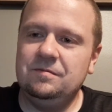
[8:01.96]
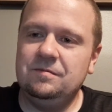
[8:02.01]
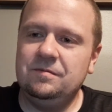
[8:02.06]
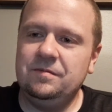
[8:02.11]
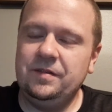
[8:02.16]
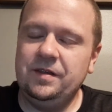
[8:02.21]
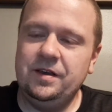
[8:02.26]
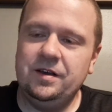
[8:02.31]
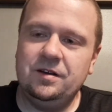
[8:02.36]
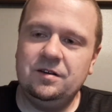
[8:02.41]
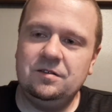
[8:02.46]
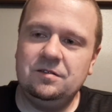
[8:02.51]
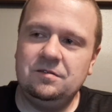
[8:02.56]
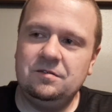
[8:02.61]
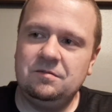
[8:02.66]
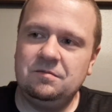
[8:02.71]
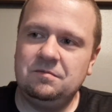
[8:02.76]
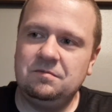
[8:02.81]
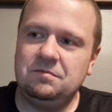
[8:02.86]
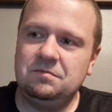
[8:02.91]
yeah,
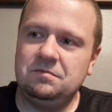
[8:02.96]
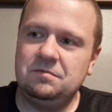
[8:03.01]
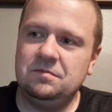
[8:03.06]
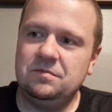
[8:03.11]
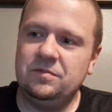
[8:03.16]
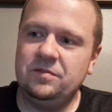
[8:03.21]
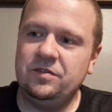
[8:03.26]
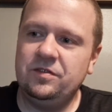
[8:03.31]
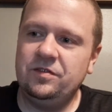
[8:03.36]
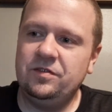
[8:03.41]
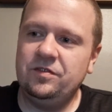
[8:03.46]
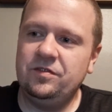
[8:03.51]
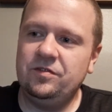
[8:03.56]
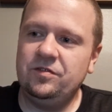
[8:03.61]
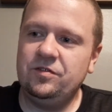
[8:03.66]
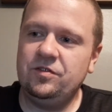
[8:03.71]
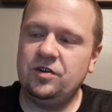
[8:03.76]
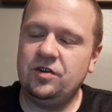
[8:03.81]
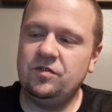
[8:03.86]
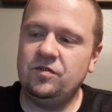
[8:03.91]

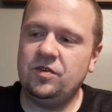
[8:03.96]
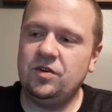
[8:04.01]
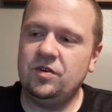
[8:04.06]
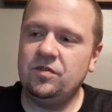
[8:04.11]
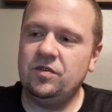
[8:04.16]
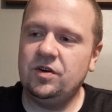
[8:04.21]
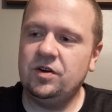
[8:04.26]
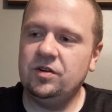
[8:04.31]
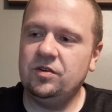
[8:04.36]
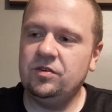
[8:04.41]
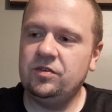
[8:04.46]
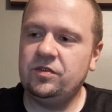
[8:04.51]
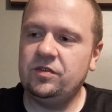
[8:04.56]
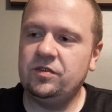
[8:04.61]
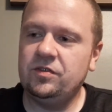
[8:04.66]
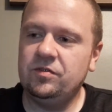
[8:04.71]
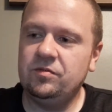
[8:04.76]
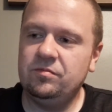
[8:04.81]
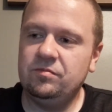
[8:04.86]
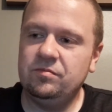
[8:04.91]
John
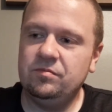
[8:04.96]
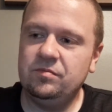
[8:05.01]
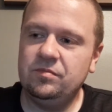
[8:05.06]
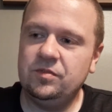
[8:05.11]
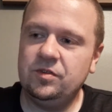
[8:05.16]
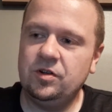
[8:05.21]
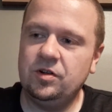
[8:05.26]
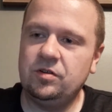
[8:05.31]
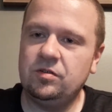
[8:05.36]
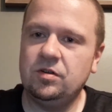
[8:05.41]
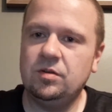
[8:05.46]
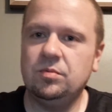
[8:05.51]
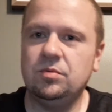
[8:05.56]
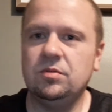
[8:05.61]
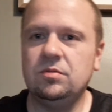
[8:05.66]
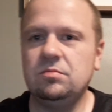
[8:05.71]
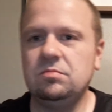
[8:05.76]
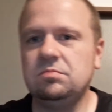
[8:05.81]
Varvatos, Dark Rebel.